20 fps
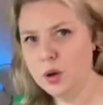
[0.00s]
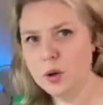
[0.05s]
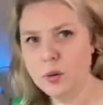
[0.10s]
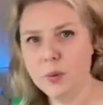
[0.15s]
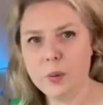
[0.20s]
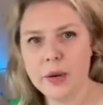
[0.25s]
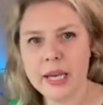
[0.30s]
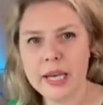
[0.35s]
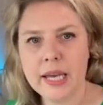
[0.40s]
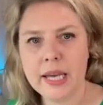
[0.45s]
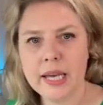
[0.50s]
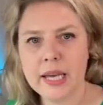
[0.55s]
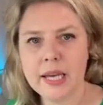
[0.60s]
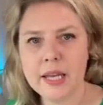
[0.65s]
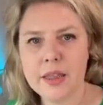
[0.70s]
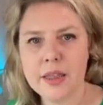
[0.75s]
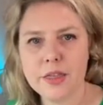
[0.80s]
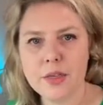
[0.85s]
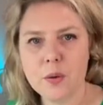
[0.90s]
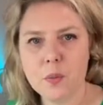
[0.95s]

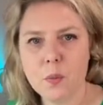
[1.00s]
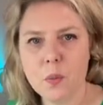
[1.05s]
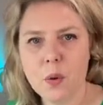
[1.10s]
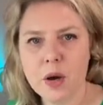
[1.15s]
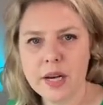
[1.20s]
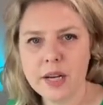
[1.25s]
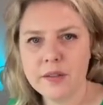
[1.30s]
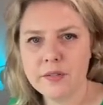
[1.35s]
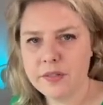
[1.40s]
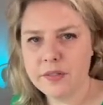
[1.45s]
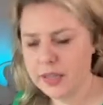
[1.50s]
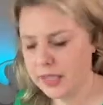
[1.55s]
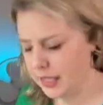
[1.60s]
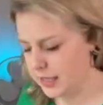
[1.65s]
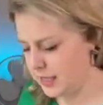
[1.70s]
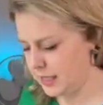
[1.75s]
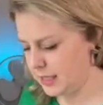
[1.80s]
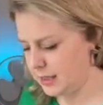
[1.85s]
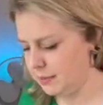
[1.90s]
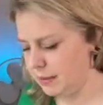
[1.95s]
with one of
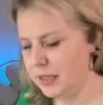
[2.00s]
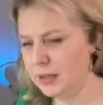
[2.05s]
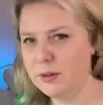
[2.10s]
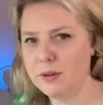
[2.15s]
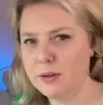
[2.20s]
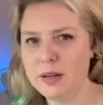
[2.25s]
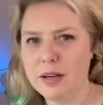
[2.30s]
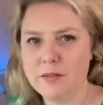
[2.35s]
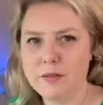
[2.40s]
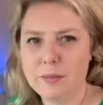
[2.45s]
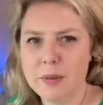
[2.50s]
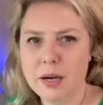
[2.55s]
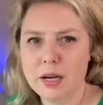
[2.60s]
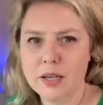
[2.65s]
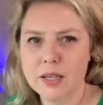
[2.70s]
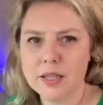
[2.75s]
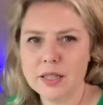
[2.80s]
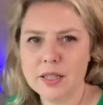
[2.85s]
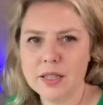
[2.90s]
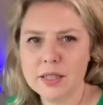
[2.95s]
this is my little love
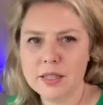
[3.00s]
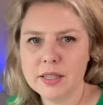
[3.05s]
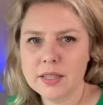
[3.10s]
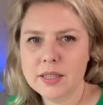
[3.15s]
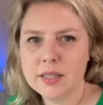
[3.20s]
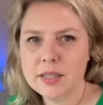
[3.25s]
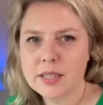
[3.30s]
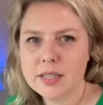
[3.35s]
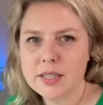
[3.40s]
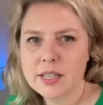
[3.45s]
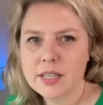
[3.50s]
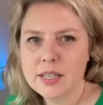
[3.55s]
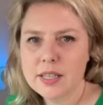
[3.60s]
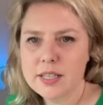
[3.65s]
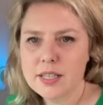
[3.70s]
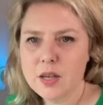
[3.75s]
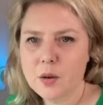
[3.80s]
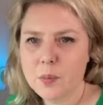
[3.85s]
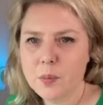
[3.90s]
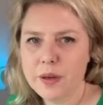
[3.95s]
mug.
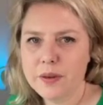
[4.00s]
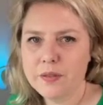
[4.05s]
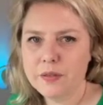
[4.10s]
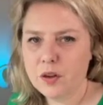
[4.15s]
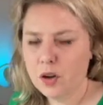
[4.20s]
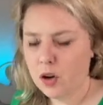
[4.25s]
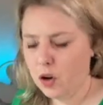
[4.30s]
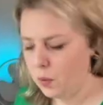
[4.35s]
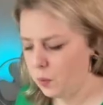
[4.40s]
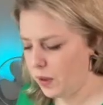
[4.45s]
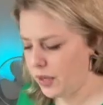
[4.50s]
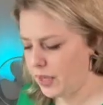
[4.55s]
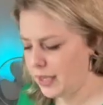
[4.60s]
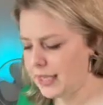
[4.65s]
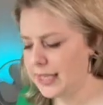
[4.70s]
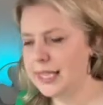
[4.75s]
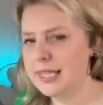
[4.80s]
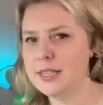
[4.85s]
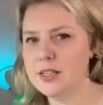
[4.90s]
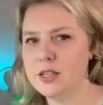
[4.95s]
So we've got one
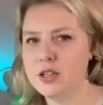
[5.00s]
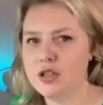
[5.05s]
of these